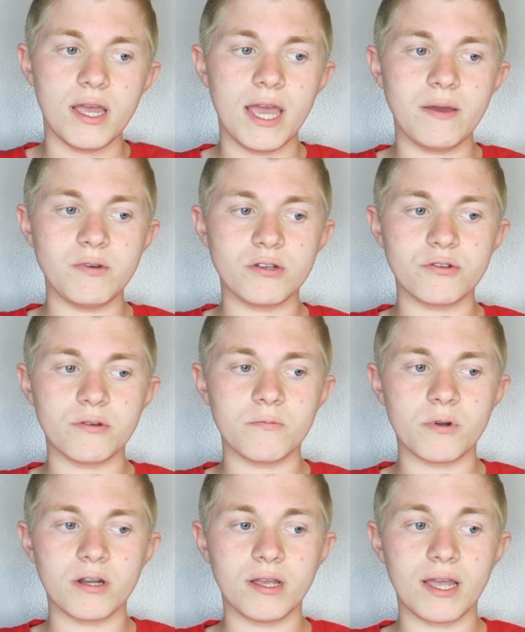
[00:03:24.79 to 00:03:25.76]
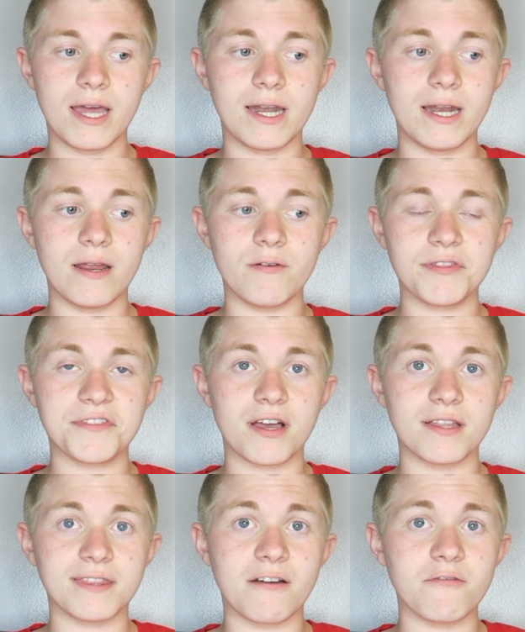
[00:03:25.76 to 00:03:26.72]
And we were doing work. And I never
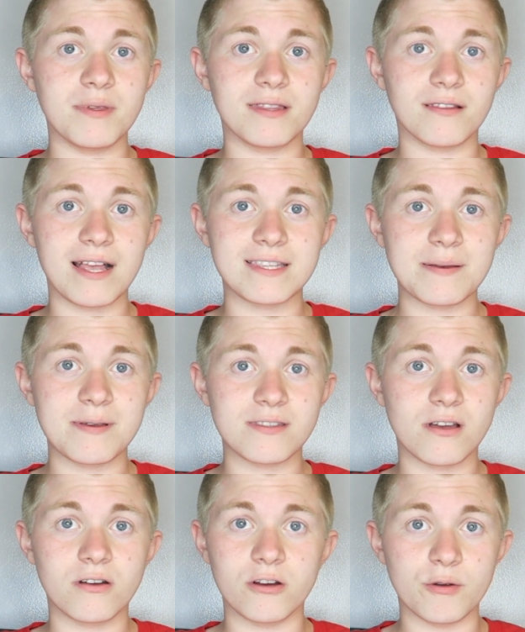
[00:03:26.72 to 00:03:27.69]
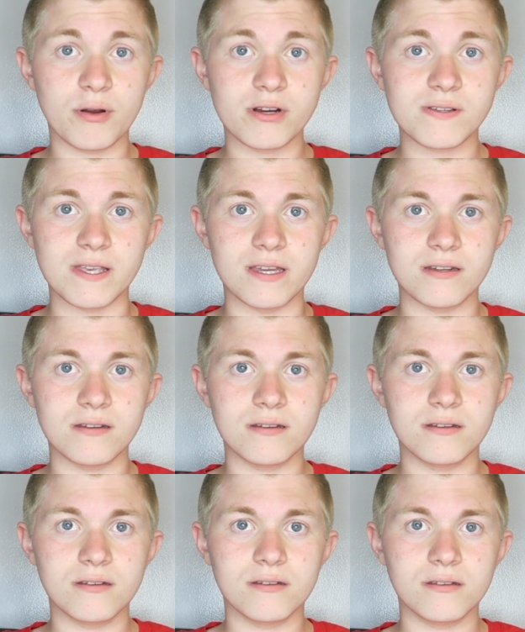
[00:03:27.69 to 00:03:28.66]
thought that would be the last time I saw her in person.
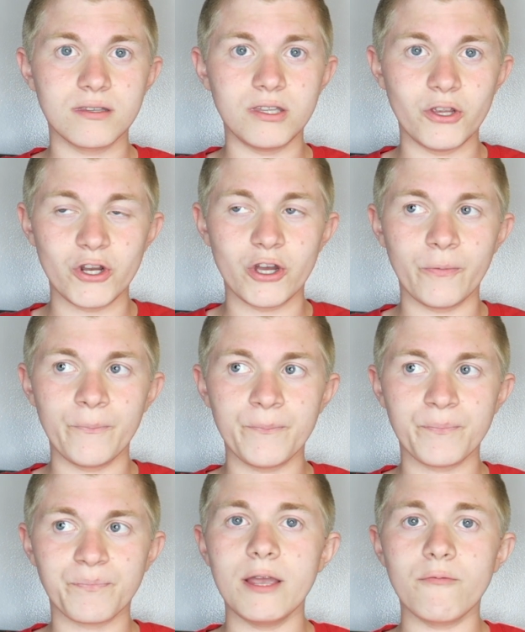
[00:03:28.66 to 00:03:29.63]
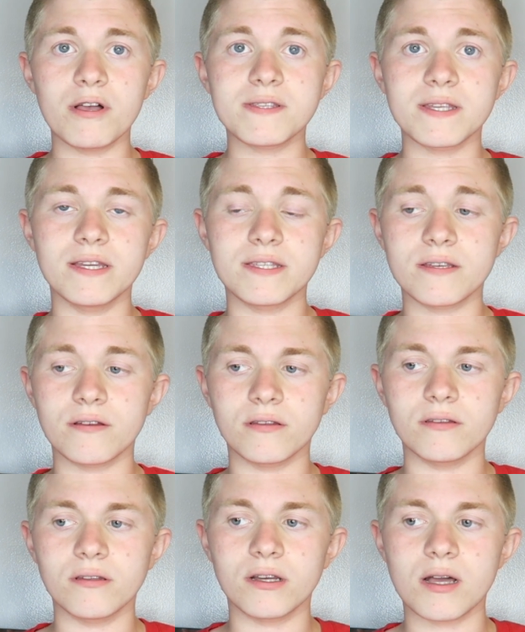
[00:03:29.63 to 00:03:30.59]
You know? It wasn't
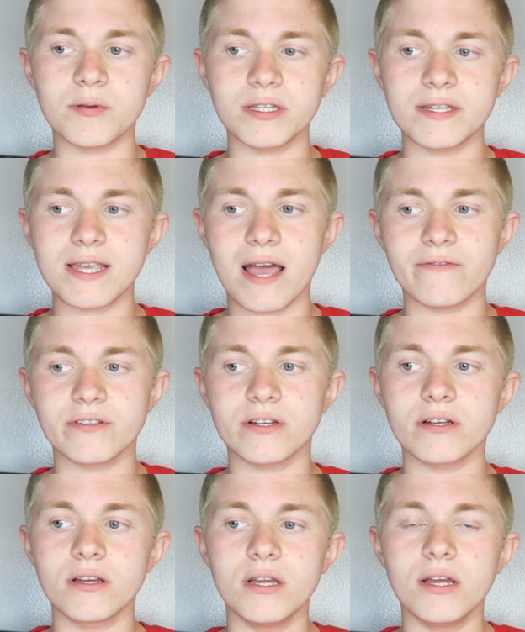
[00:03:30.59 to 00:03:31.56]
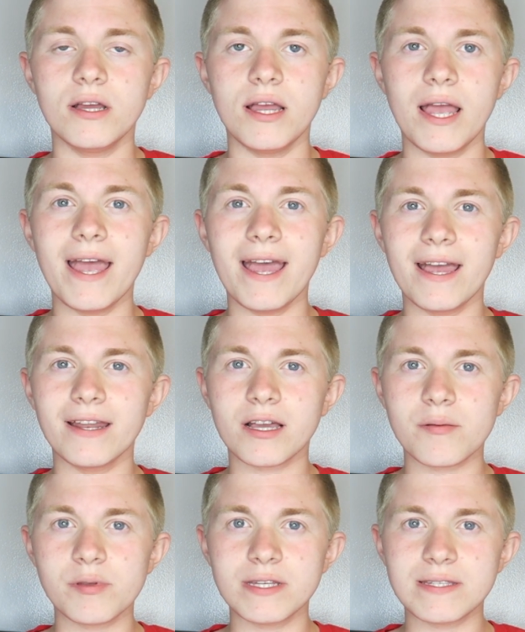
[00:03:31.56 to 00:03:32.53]
until a couple days after. And a
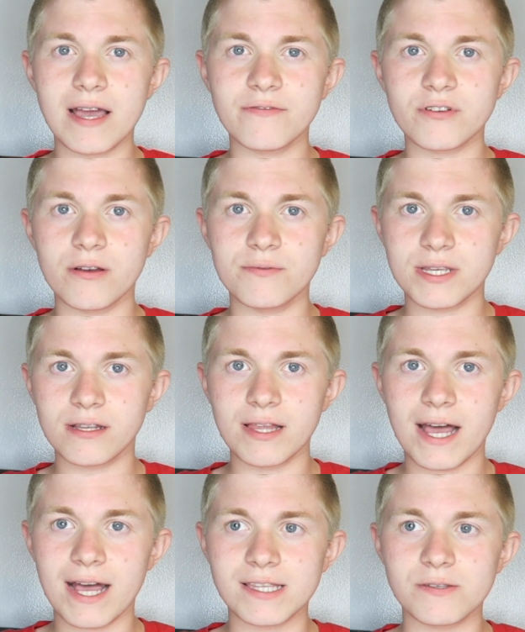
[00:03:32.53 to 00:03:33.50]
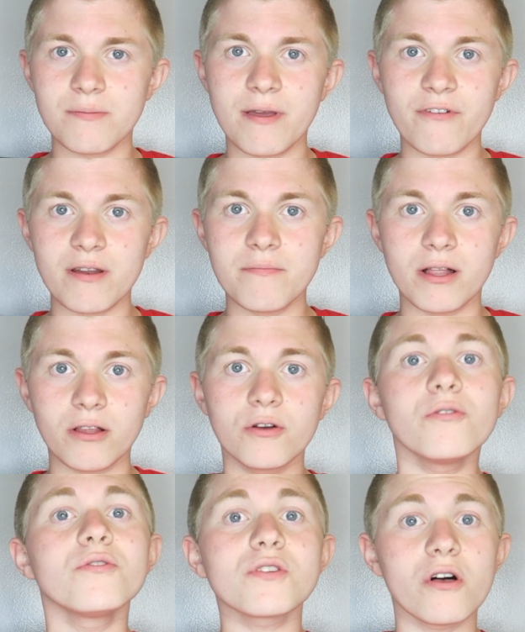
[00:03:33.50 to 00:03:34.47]
couple days after, I was in class with my friend Bella,
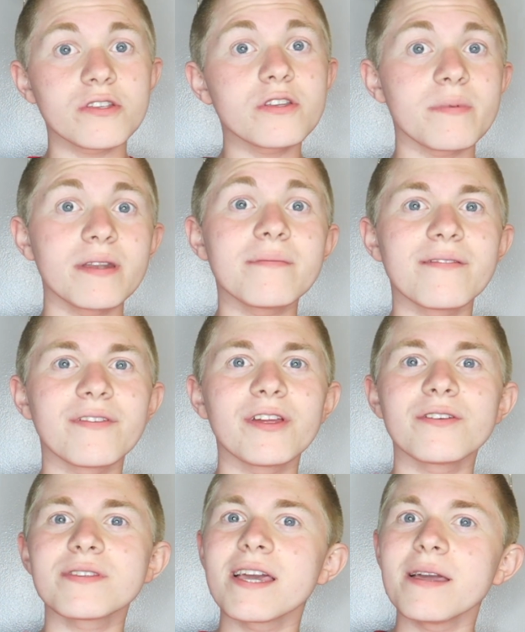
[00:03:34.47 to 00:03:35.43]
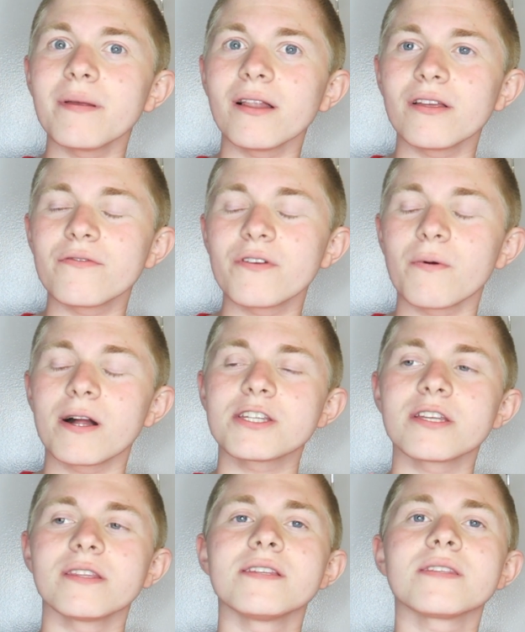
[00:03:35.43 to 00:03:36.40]
who's also been in my videos. Hey Bella, if you're
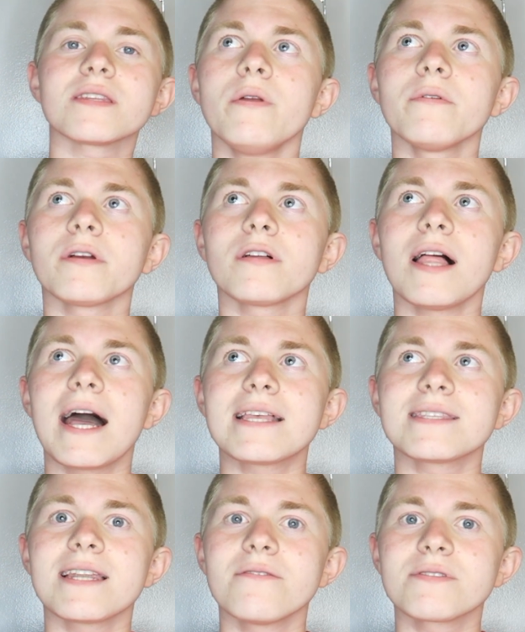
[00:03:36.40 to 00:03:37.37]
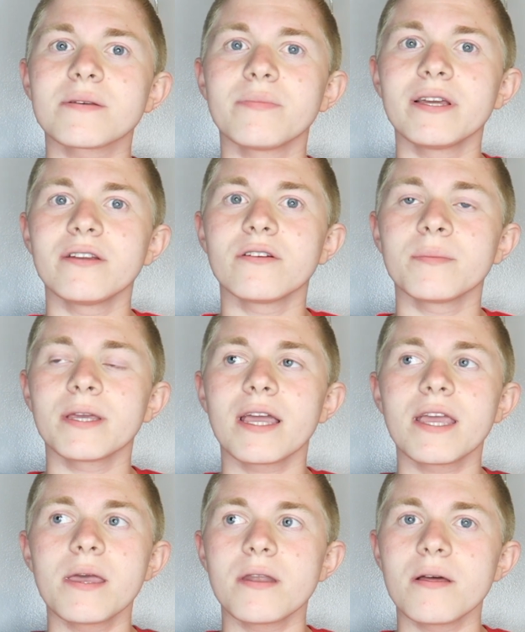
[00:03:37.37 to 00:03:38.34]
watching this. We were in class and I was complaining to her. I'm like, I
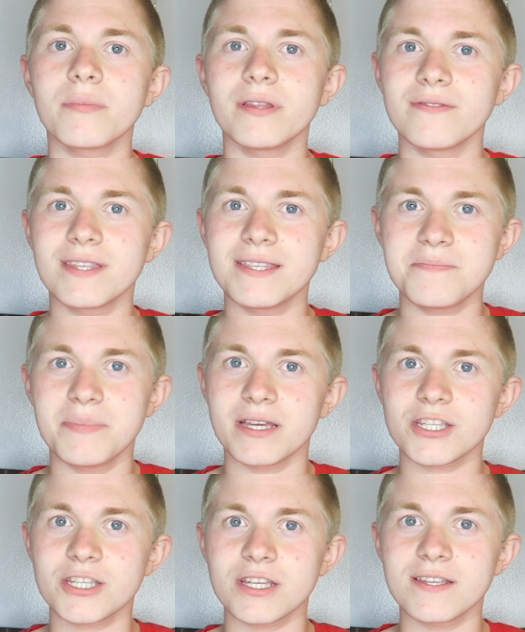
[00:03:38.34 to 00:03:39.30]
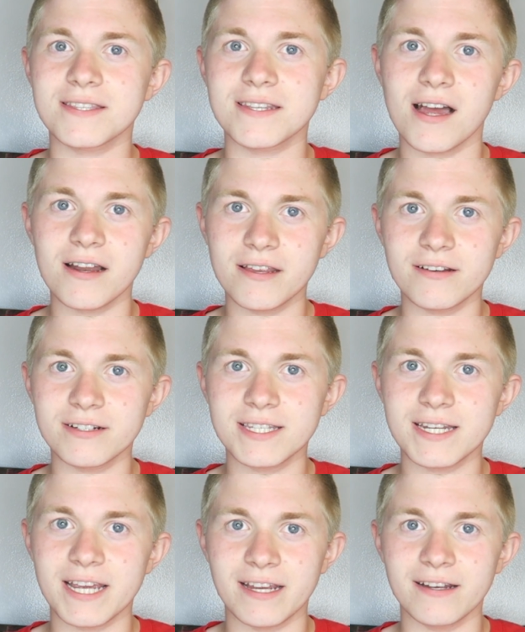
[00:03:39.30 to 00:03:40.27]
cannot believe this is not here
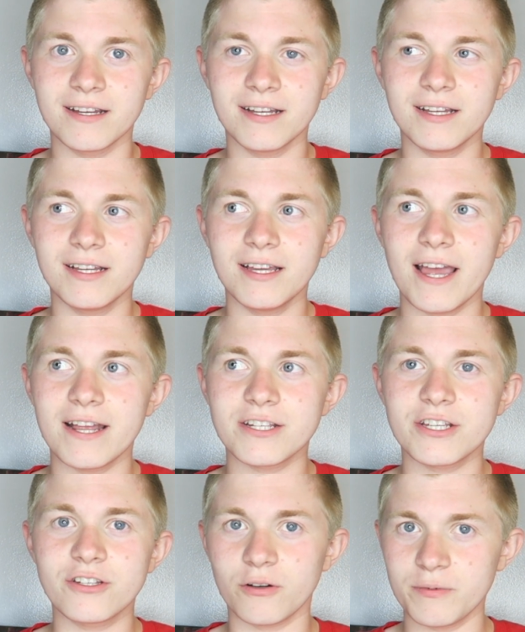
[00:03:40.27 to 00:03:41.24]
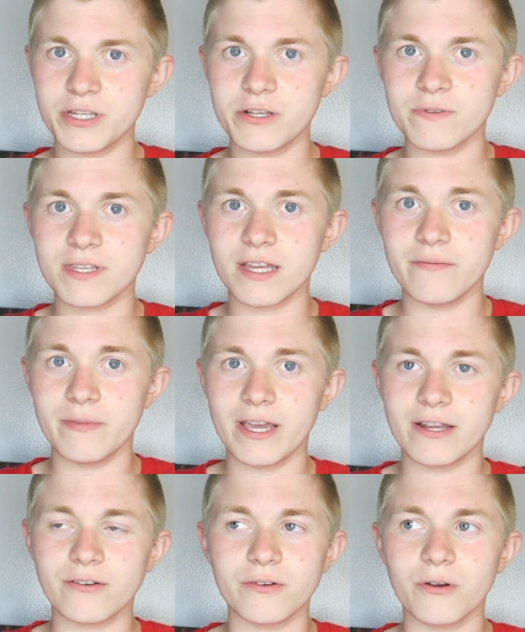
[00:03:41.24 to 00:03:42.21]
today. And she told me she was going to be.
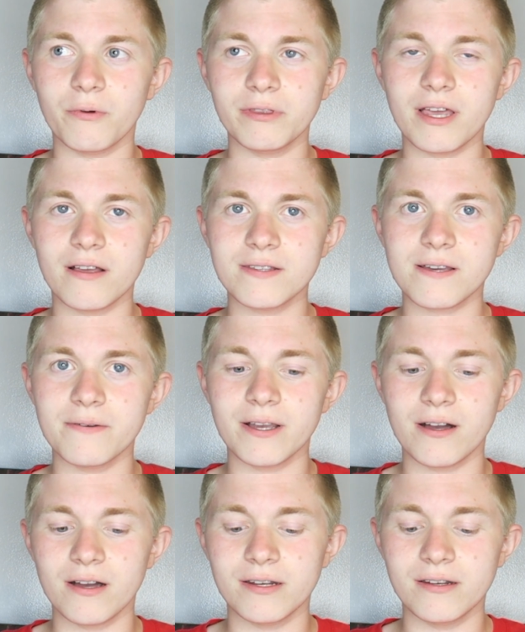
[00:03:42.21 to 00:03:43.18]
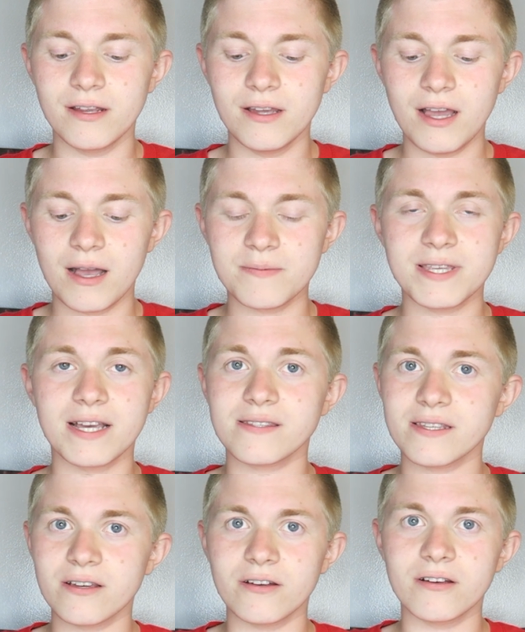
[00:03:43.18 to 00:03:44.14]
I don't know what the hell's going on. I'm
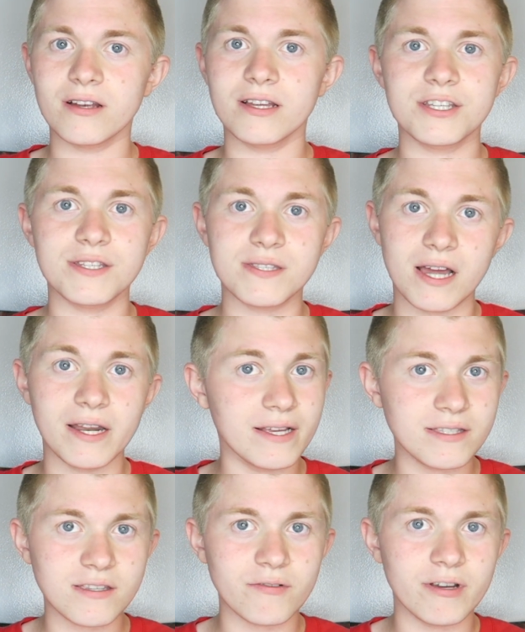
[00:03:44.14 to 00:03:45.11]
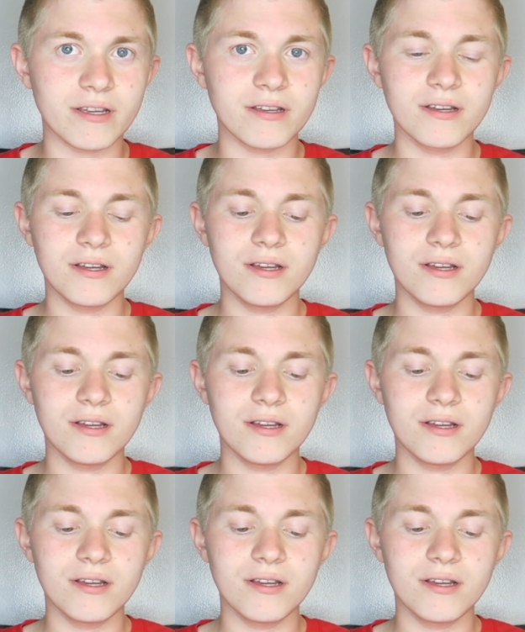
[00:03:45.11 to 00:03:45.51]
texting her and she's not answering.